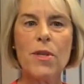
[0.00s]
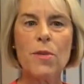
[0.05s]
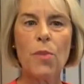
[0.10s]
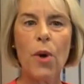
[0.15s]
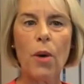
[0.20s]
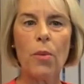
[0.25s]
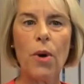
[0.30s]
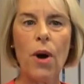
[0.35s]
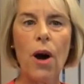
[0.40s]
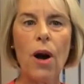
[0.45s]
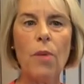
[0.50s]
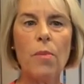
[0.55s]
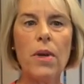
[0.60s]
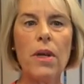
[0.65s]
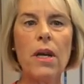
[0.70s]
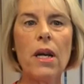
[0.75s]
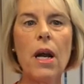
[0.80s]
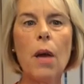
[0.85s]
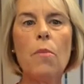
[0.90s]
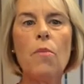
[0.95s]
is Barbara Harmon,
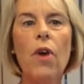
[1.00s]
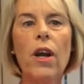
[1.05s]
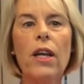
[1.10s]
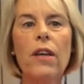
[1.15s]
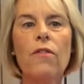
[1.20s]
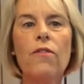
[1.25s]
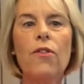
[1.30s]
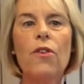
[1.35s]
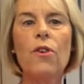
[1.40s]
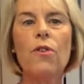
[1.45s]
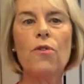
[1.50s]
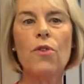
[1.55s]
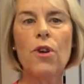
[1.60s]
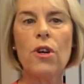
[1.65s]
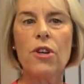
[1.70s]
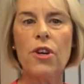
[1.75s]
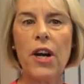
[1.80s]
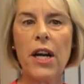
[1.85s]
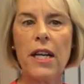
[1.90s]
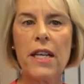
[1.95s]
and I'm running for Arroyo
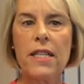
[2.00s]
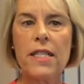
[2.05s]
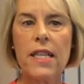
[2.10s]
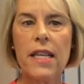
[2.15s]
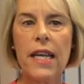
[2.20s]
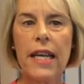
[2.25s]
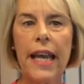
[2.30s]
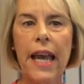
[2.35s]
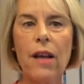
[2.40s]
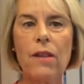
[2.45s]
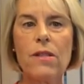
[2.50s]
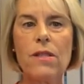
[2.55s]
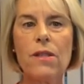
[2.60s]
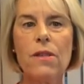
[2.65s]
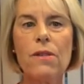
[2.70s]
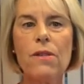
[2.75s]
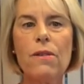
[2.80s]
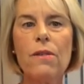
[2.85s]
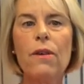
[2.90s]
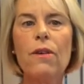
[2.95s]
Grande City
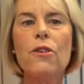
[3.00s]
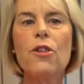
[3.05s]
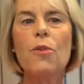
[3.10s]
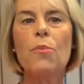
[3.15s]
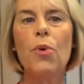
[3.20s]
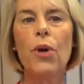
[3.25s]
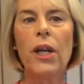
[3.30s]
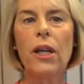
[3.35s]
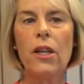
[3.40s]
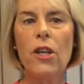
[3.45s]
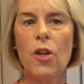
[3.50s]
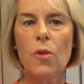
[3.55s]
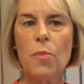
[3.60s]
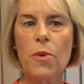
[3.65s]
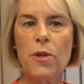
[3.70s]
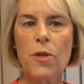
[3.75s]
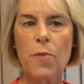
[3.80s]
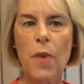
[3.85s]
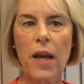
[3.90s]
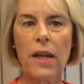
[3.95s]
Council to bring a new
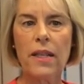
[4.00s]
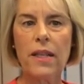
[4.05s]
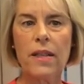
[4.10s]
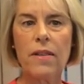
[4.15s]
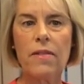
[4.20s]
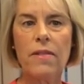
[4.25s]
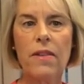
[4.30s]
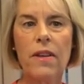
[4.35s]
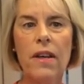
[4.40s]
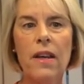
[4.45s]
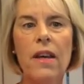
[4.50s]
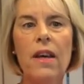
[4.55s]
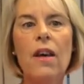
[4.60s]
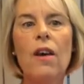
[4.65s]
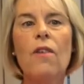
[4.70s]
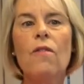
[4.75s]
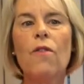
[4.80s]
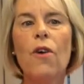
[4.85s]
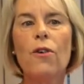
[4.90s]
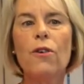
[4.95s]
perspective.
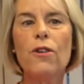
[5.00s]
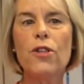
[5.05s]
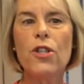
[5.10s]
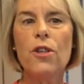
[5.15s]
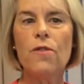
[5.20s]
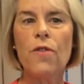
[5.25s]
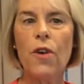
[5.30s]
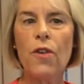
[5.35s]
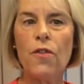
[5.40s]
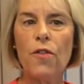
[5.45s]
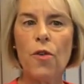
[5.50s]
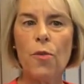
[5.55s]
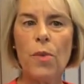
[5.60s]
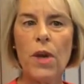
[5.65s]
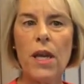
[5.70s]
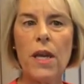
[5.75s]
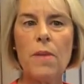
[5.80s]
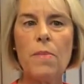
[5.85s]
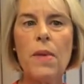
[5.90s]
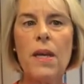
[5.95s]
Voters should vote for
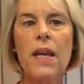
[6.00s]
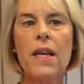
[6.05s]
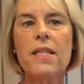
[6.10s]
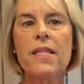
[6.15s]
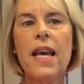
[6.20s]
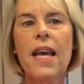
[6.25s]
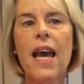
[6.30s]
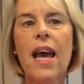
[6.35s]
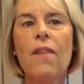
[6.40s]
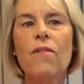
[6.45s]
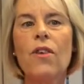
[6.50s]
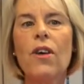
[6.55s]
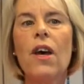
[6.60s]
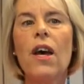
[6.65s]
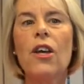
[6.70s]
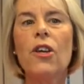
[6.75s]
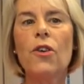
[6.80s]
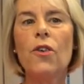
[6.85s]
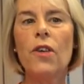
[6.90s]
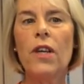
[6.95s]
me because I have a
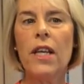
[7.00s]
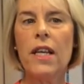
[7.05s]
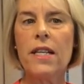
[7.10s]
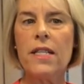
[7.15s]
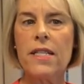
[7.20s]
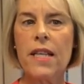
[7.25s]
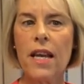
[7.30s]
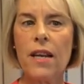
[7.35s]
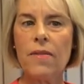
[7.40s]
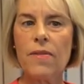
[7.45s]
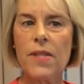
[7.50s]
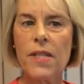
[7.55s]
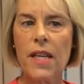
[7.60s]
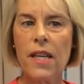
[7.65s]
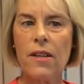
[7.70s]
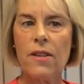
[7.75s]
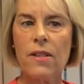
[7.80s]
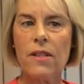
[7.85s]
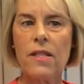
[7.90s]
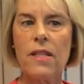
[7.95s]
unique set of
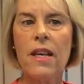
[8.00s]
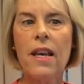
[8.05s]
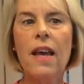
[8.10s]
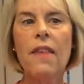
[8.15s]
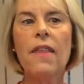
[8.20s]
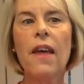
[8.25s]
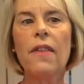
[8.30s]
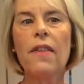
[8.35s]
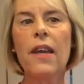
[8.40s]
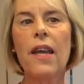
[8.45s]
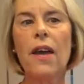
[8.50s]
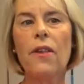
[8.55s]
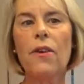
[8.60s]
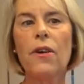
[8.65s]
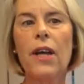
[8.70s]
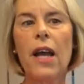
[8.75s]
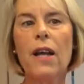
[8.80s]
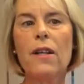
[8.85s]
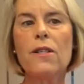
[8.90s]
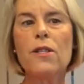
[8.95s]
skills that the other
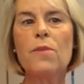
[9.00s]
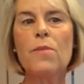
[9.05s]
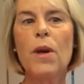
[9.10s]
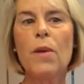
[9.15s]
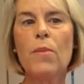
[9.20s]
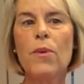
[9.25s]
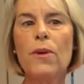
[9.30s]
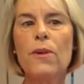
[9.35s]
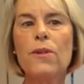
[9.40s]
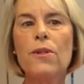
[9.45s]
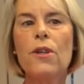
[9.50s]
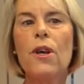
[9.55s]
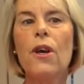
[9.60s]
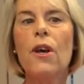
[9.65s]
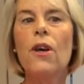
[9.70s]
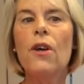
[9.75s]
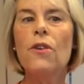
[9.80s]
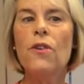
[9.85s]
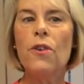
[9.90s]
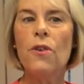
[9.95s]
council members
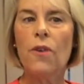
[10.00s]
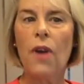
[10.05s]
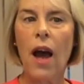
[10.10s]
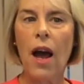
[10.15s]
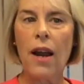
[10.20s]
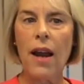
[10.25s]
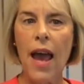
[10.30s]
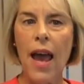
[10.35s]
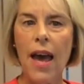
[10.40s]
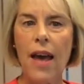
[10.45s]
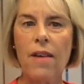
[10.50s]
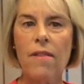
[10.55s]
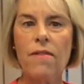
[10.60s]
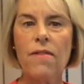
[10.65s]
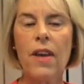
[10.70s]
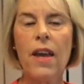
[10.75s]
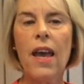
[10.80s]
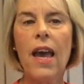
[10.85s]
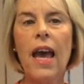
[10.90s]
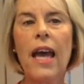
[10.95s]
do not have,
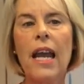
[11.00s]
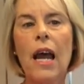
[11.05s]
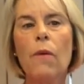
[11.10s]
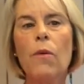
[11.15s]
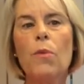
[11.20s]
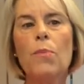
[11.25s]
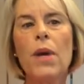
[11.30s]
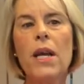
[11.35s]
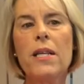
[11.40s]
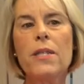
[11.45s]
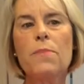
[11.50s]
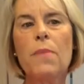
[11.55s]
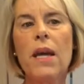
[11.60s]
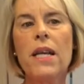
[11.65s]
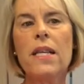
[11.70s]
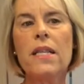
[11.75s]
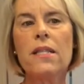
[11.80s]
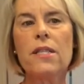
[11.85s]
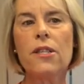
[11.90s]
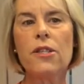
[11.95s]
and I will base my
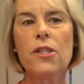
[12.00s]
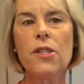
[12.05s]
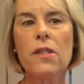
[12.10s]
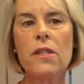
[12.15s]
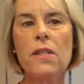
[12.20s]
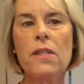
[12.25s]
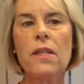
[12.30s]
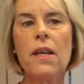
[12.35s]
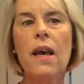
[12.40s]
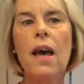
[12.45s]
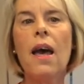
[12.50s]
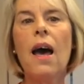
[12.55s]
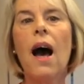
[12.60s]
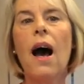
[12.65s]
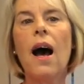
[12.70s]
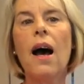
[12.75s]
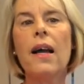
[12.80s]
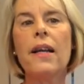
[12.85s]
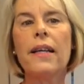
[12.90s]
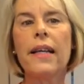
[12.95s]
decisions
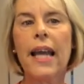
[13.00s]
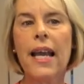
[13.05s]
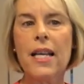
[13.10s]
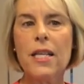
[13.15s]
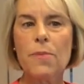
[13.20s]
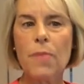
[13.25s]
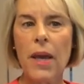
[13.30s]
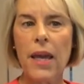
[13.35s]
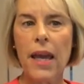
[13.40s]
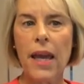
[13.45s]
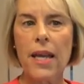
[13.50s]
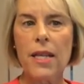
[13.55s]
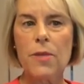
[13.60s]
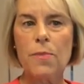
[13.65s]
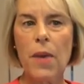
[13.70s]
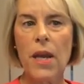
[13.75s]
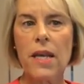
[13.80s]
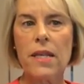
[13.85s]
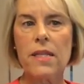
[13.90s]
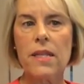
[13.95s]
on case-by-case
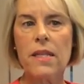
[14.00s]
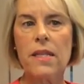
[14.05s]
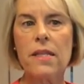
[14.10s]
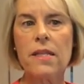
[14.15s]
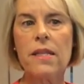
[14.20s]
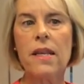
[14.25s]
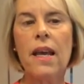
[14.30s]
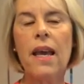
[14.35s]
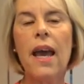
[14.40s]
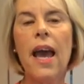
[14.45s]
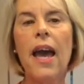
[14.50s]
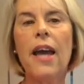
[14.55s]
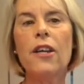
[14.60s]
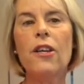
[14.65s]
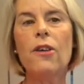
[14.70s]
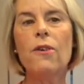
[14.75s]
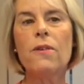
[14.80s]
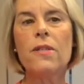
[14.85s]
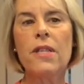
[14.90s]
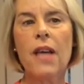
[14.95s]
basis and
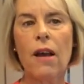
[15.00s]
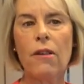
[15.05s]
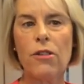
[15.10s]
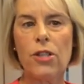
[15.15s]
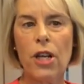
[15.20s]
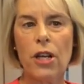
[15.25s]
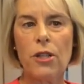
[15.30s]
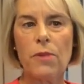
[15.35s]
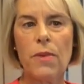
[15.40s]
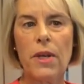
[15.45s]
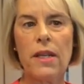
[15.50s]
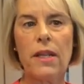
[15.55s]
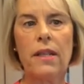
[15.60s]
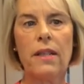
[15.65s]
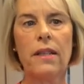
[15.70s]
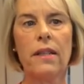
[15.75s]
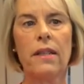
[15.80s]
use sound judgment.